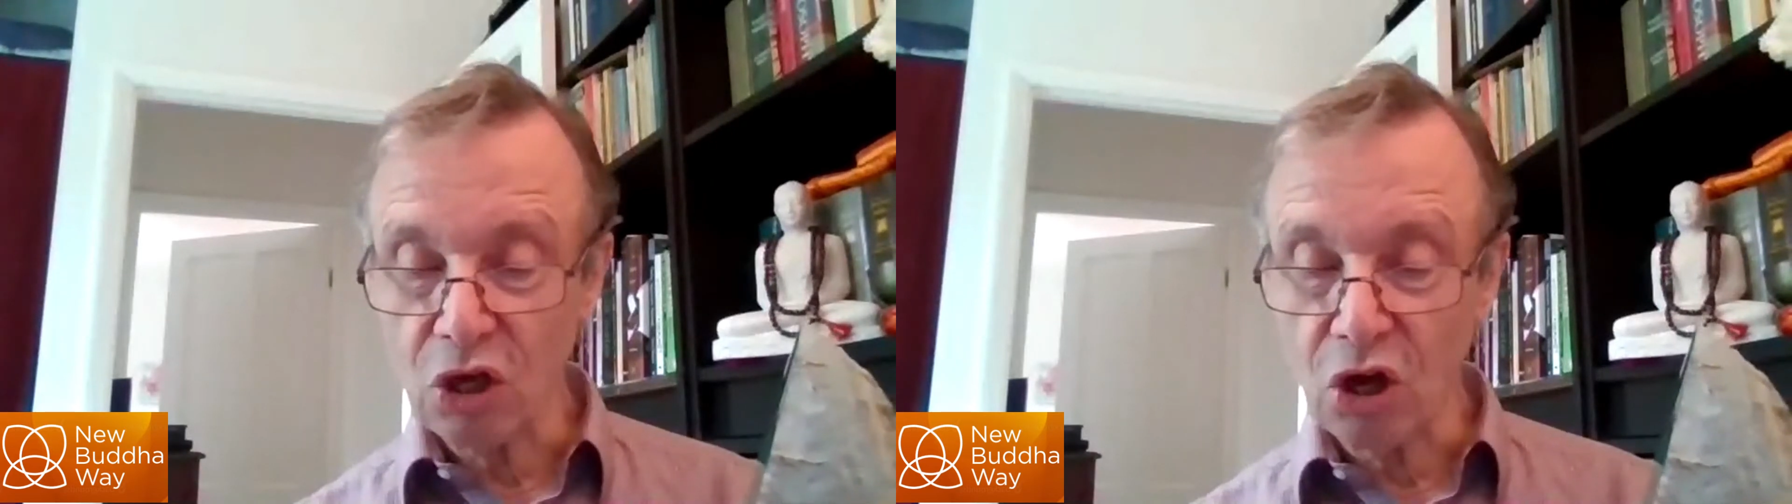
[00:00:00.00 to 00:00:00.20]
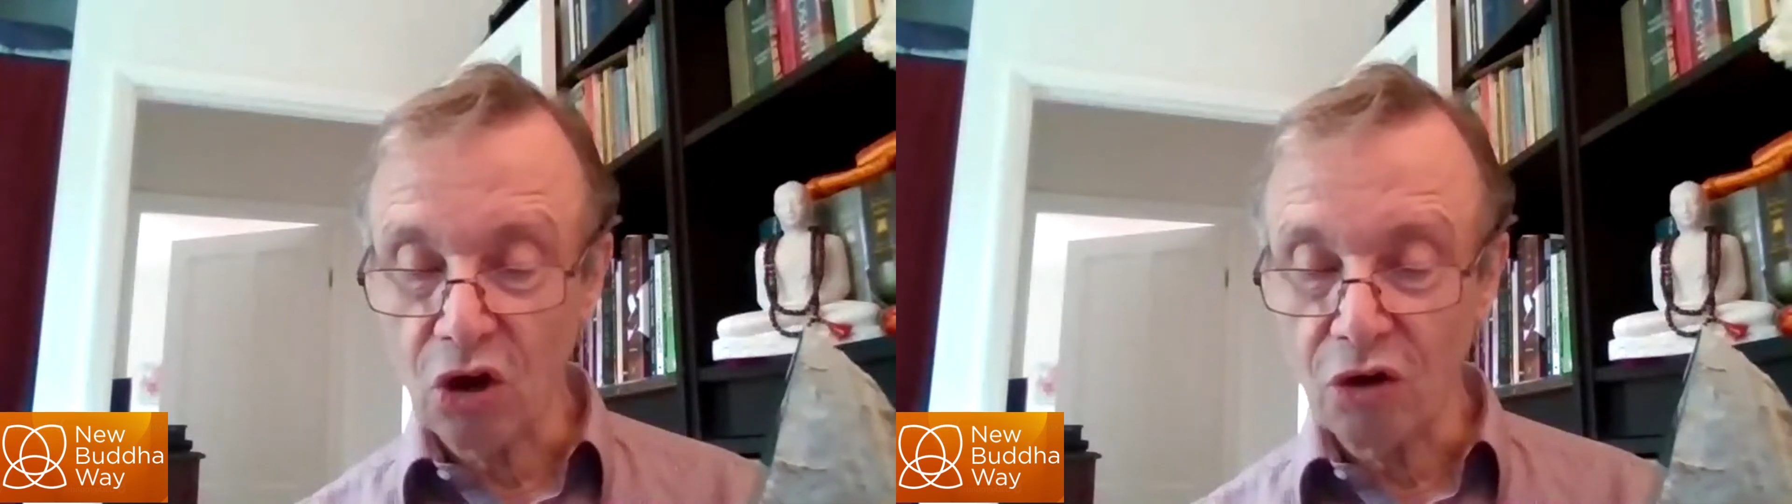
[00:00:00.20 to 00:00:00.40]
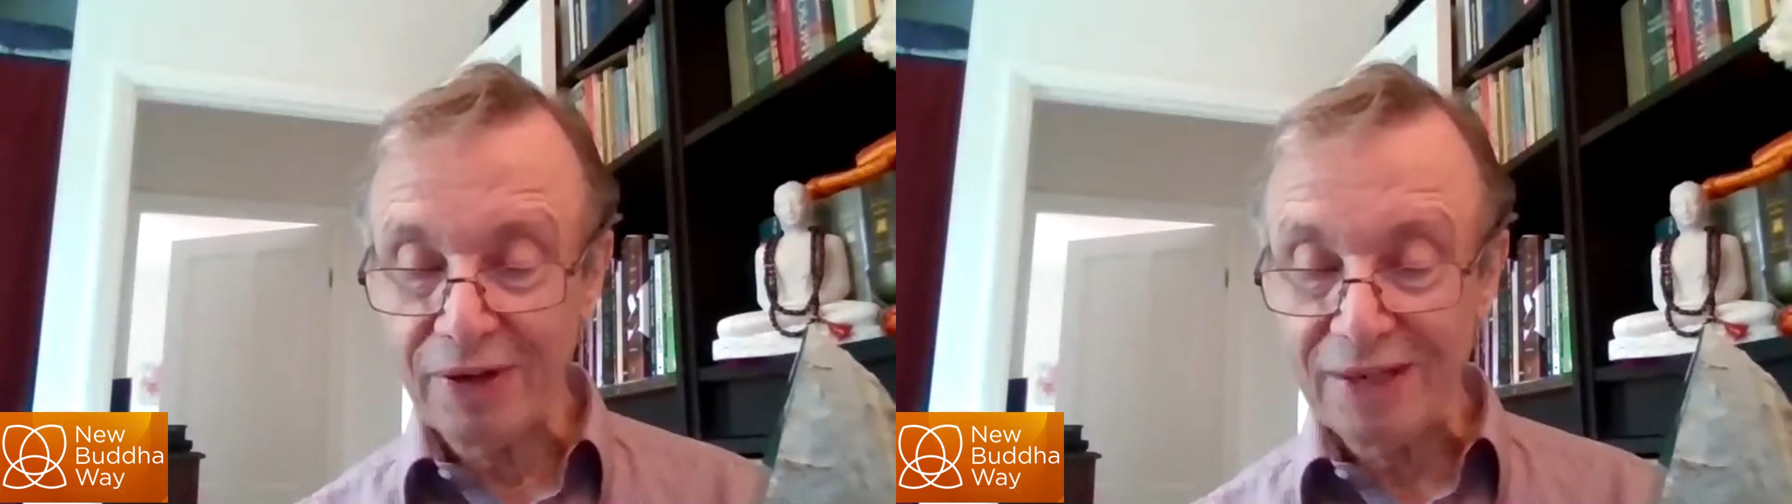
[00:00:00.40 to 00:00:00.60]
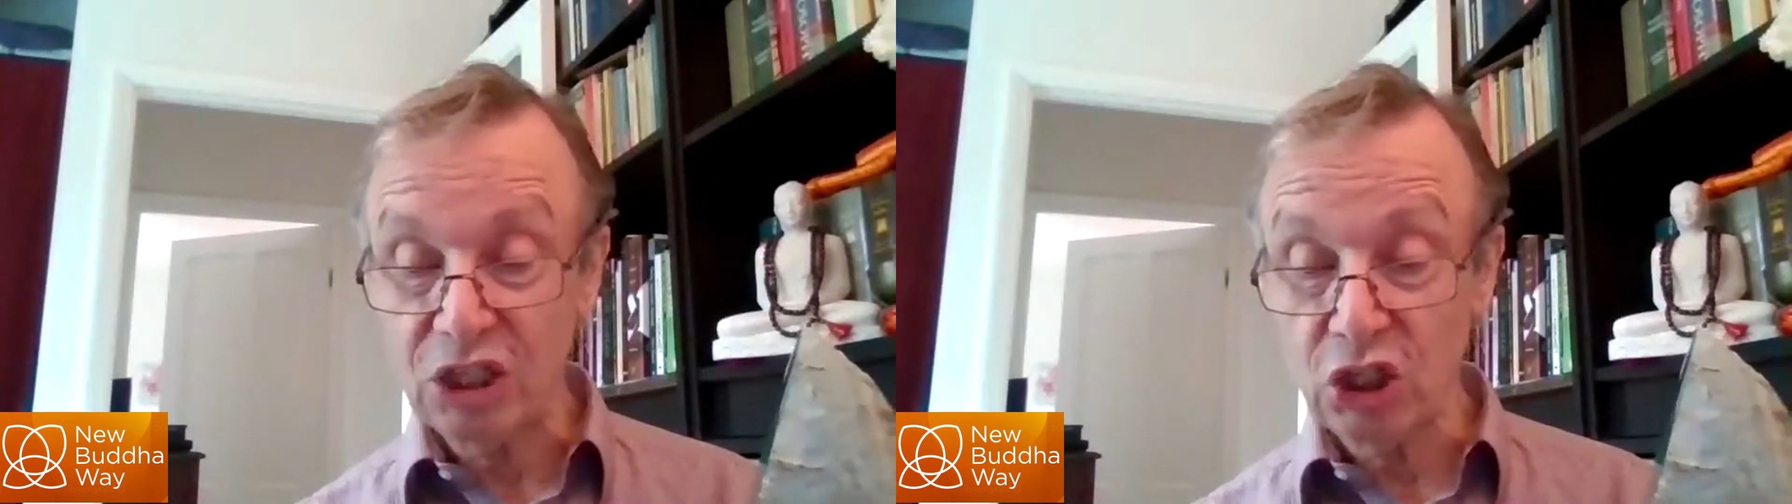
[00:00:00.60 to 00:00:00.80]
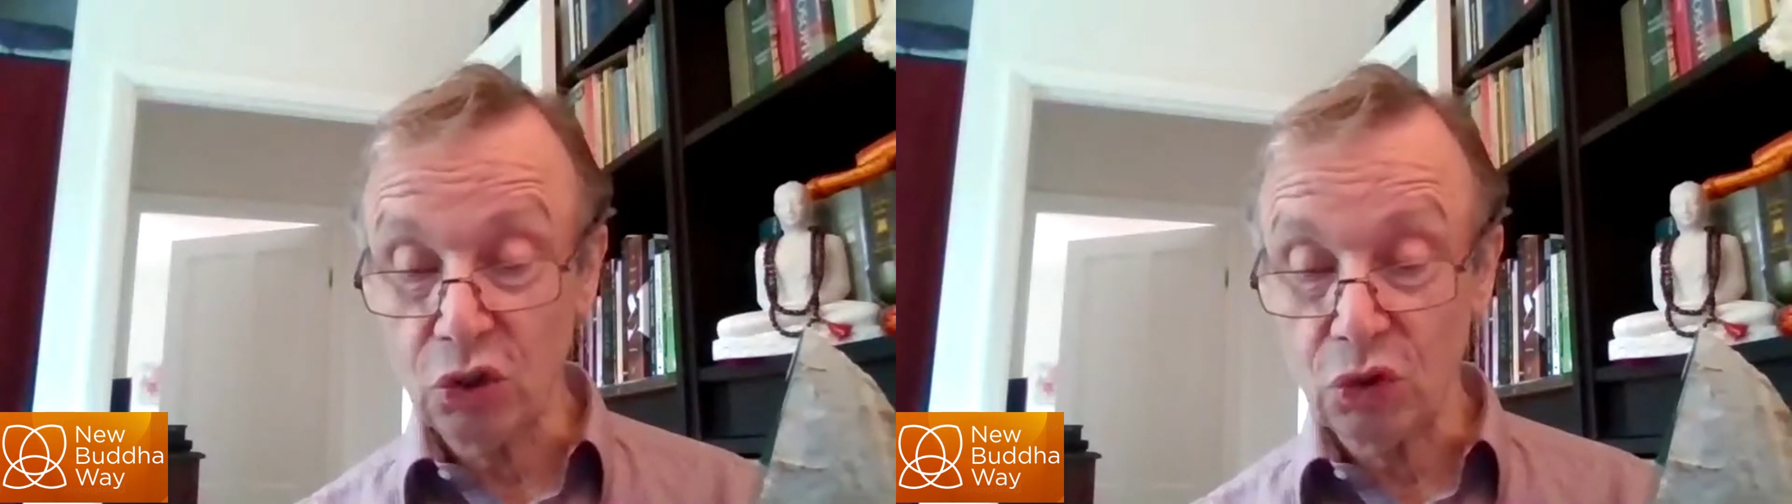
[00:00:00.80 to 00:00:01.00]
of
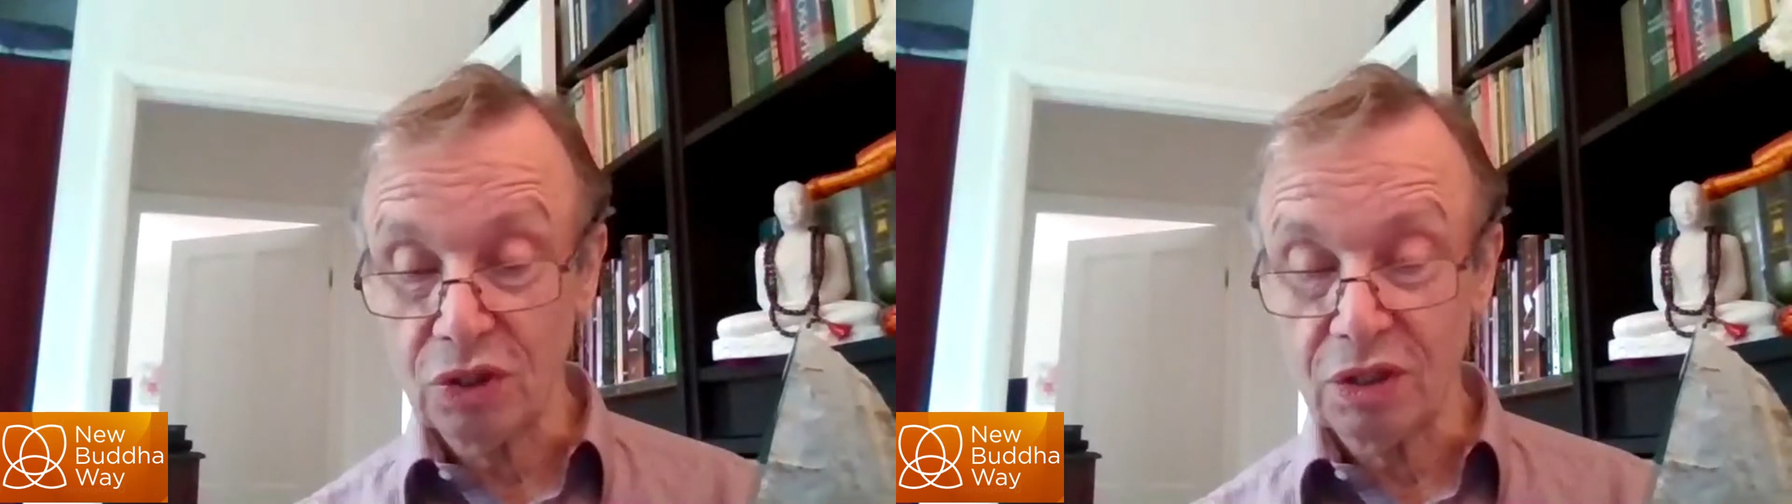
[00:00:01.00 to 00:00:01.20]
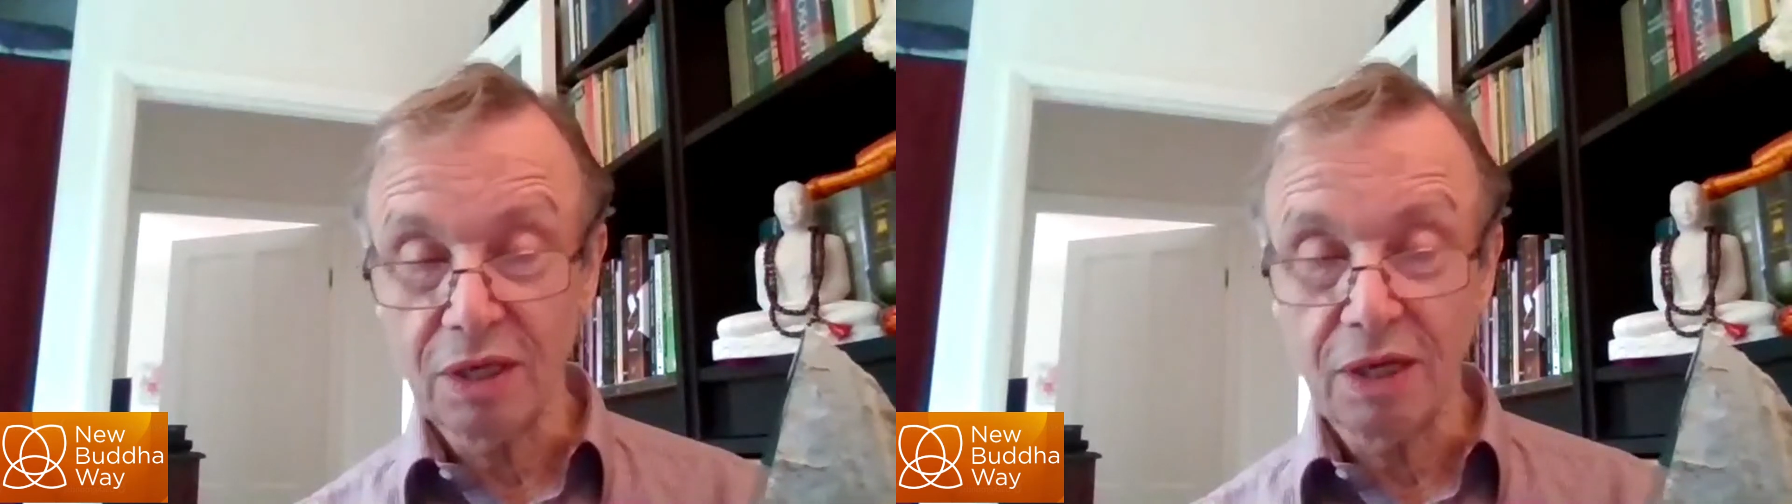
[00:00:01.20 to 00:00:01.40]
its use.